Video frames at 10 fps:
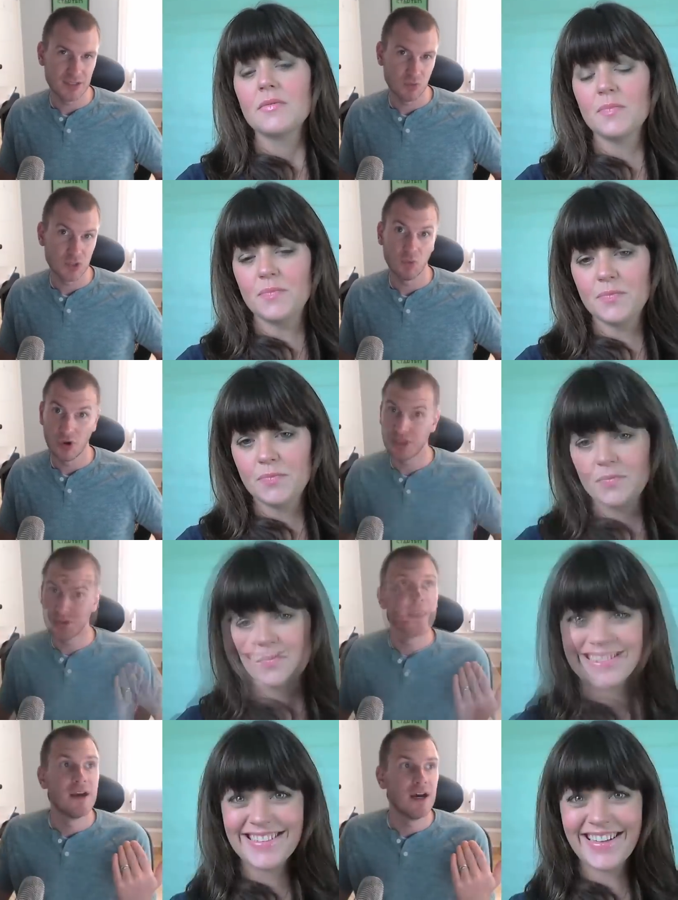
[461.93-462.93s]
Speaker 1: was worth
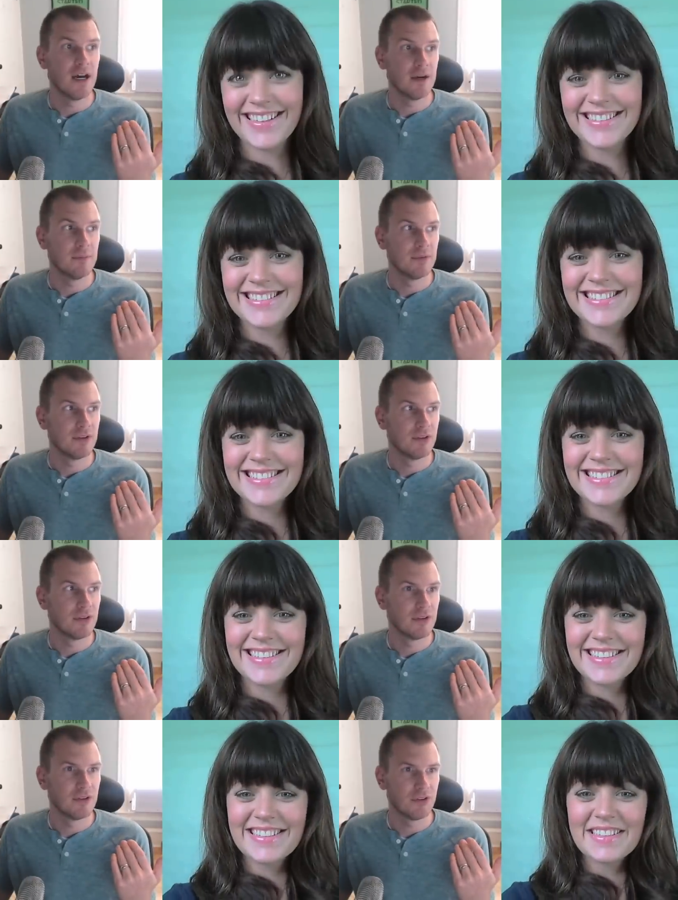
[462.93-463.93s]
doing um,
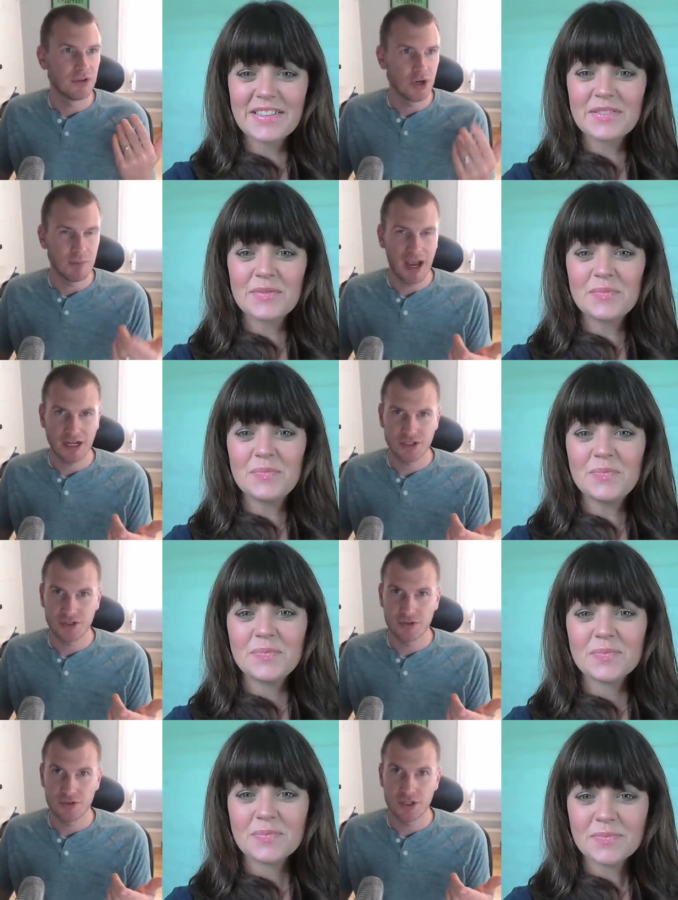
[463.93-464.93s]
so go back
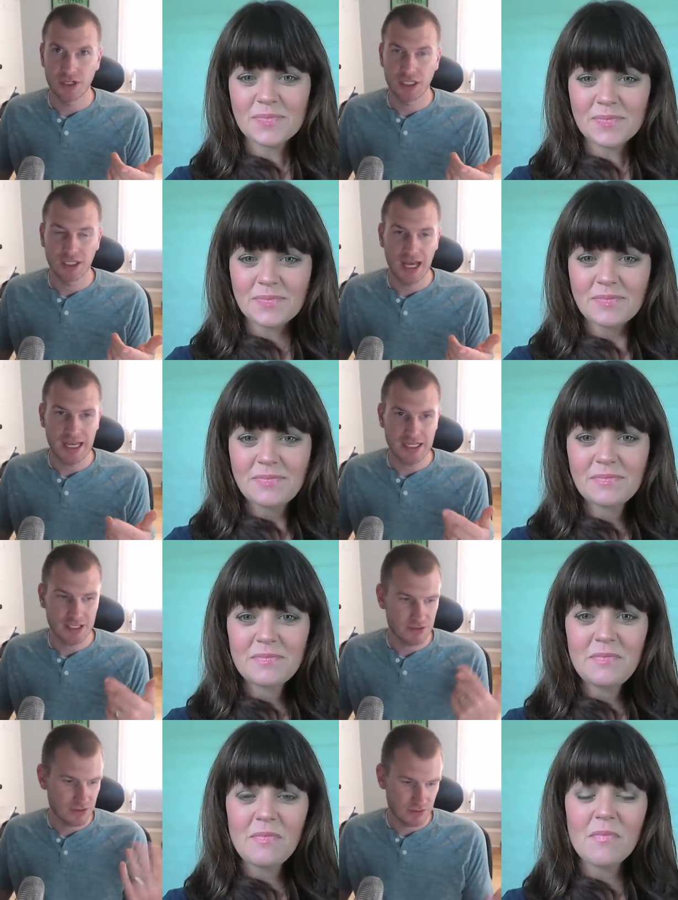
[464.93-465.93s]
to your
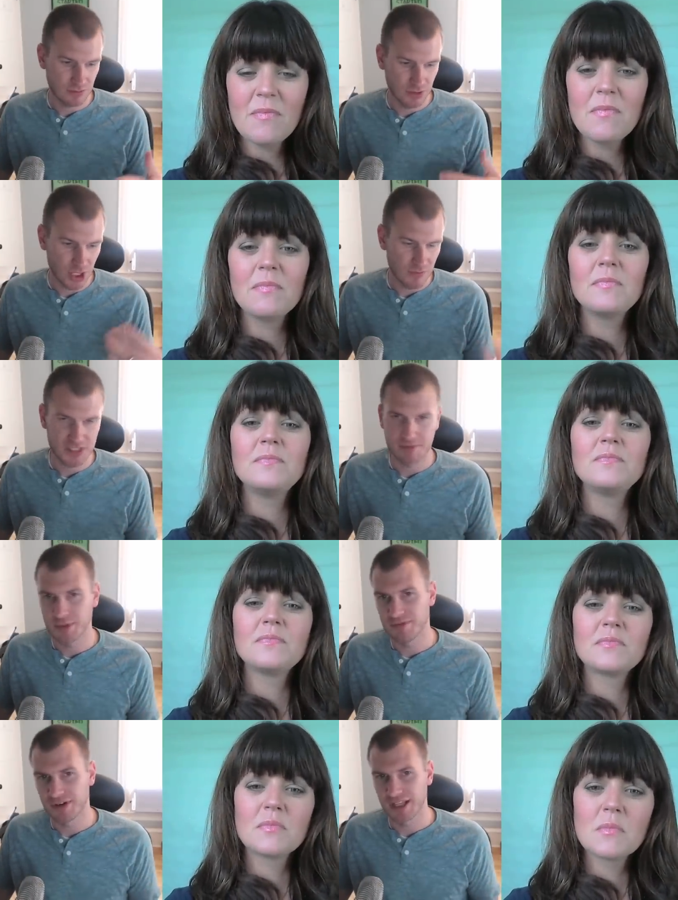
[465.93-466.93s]
clients were nervous
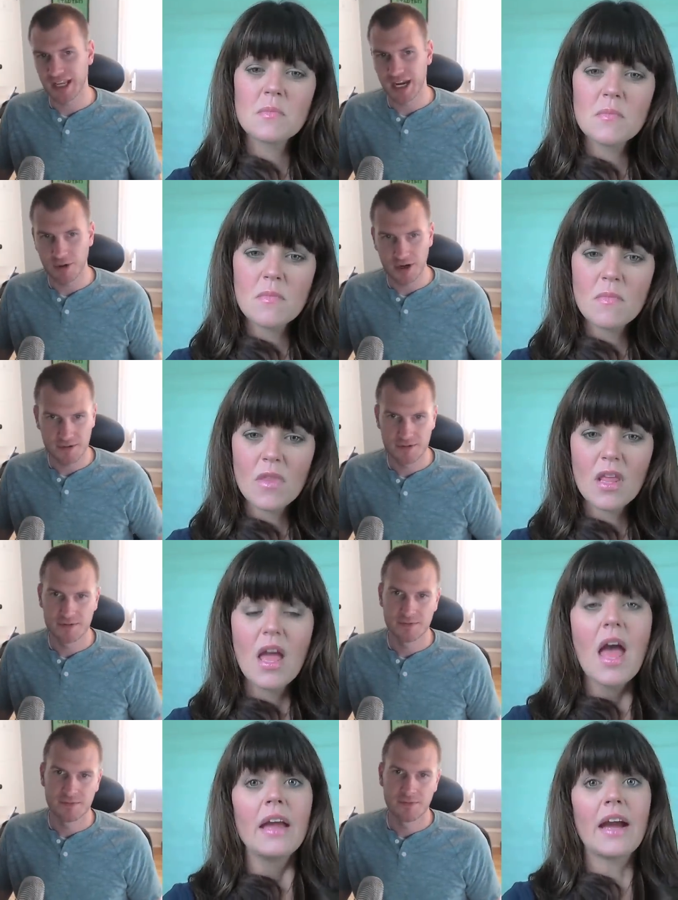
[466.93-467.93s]
being in front of the camera
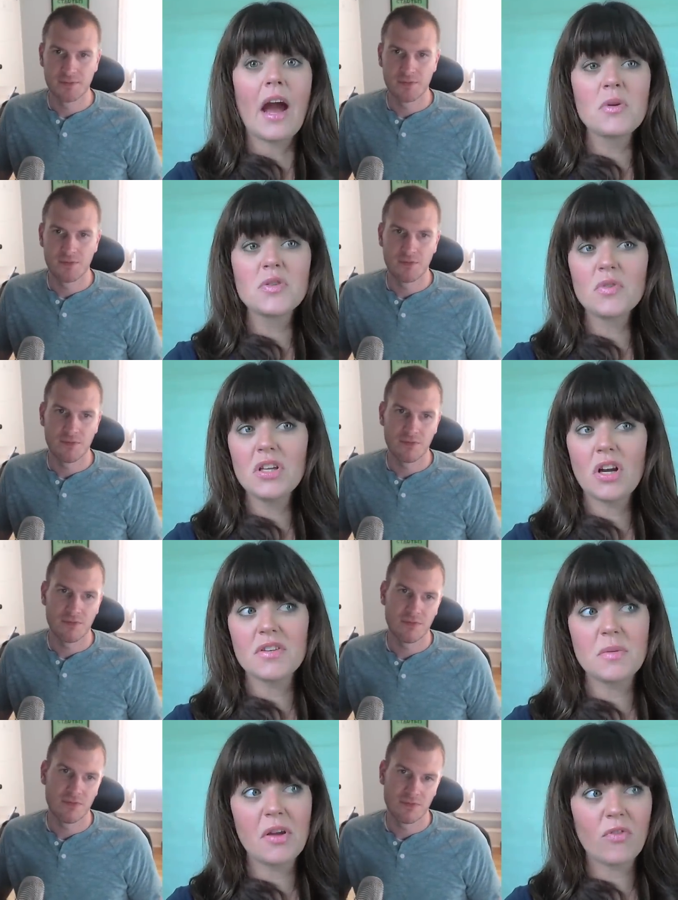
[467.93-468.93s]
Speaker 2: yeah, I was really
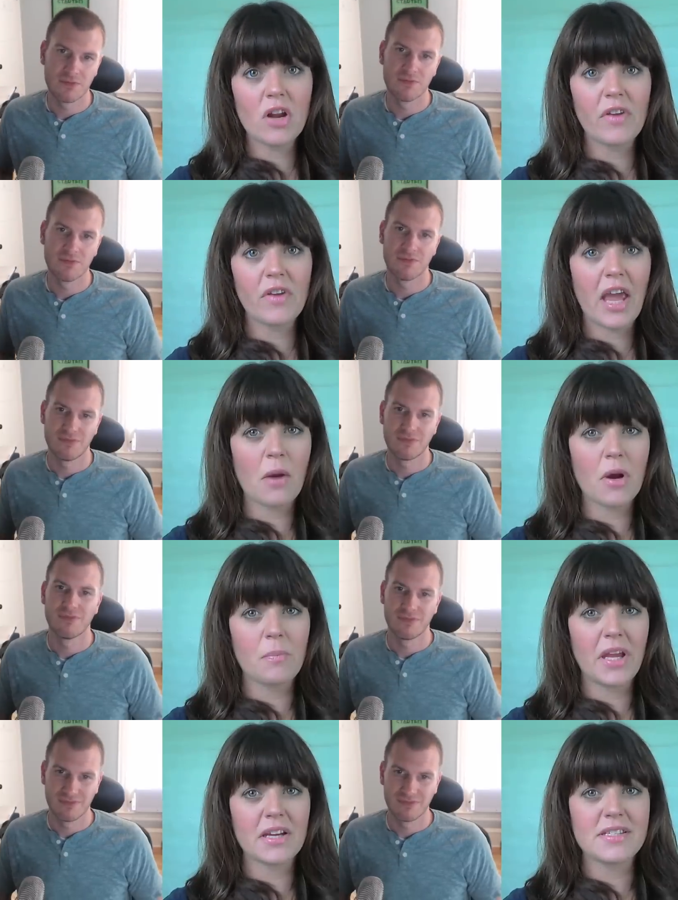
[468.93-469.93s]
nervous to be in front of a
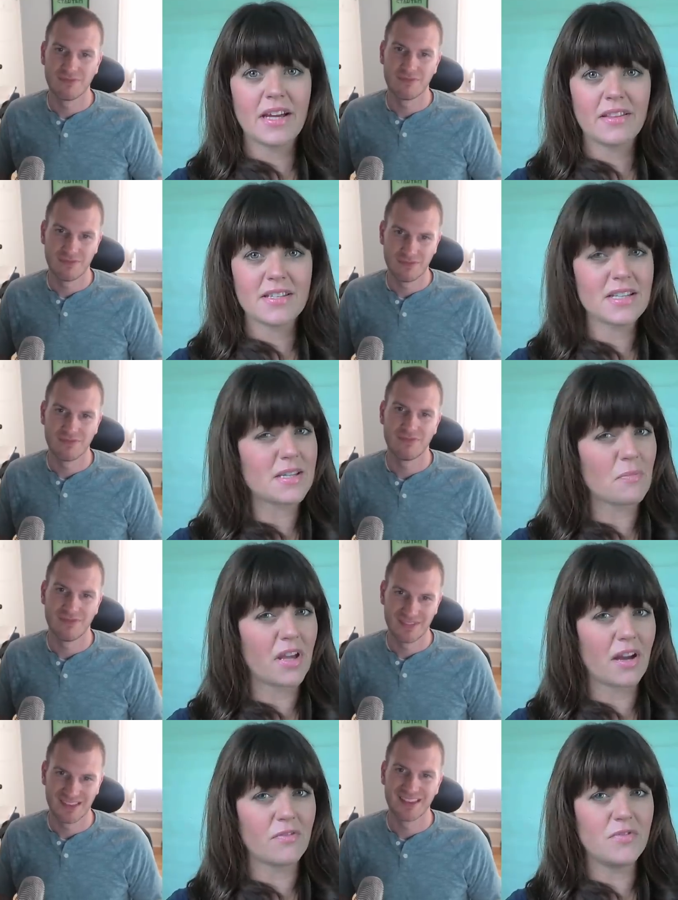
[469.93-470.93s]
camera because uh, that's not
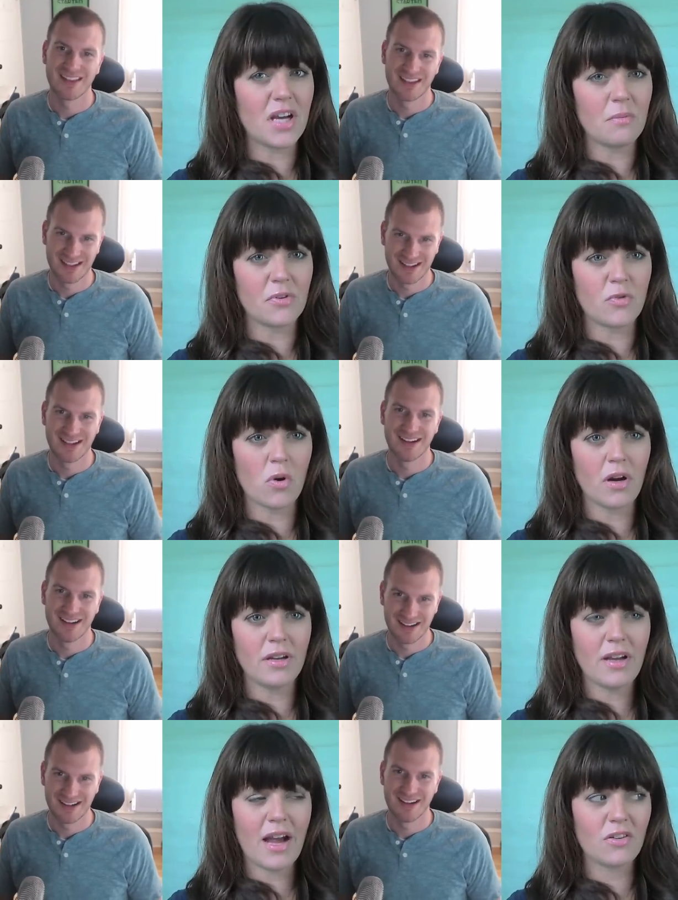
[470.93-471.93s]
something I've done before,
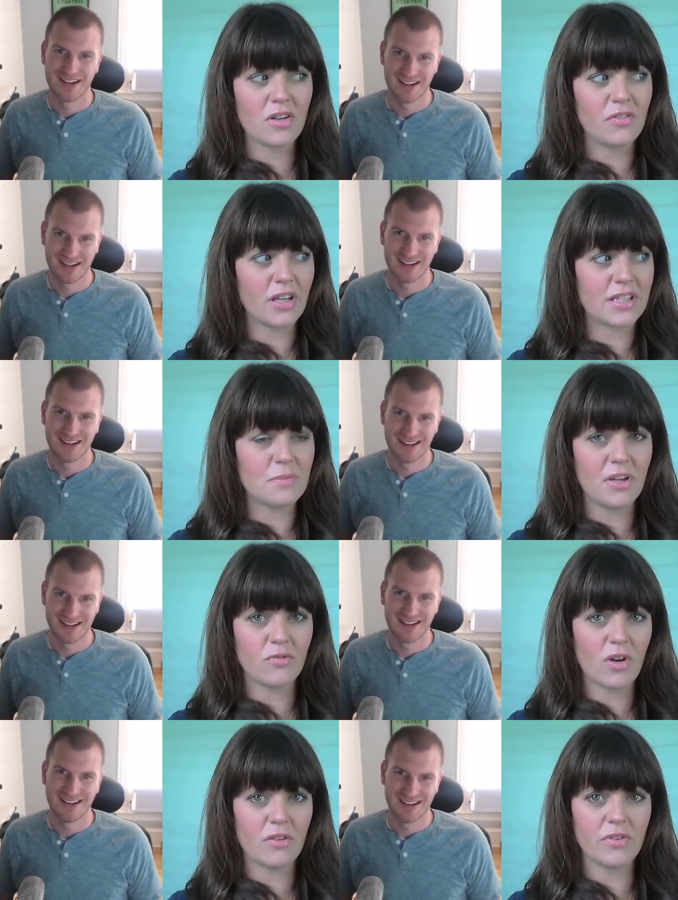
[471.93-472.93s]
and I don't even like to be
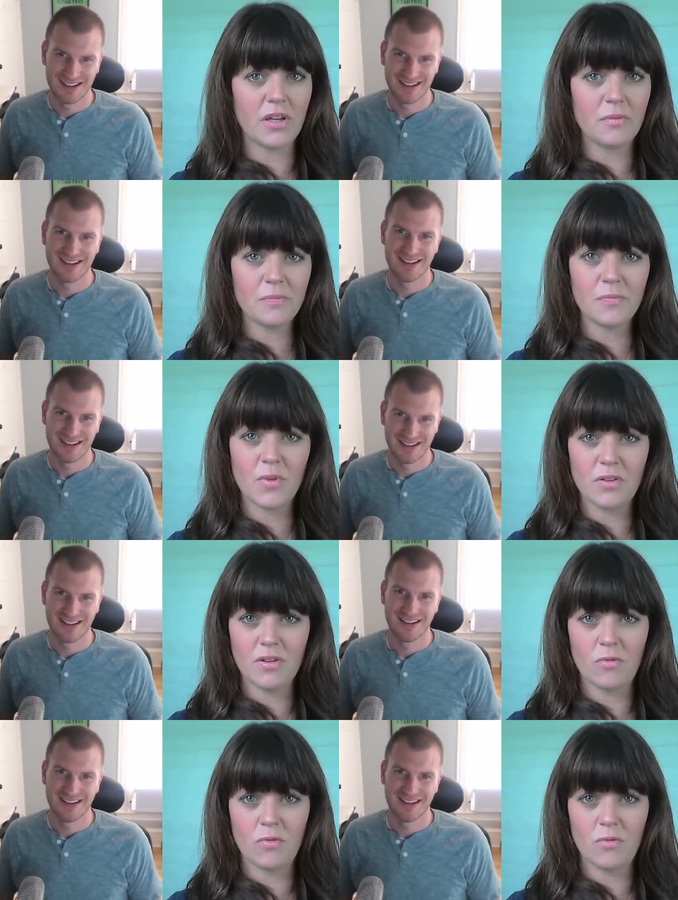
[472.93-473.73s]
in front of a,
Speaker 1: a,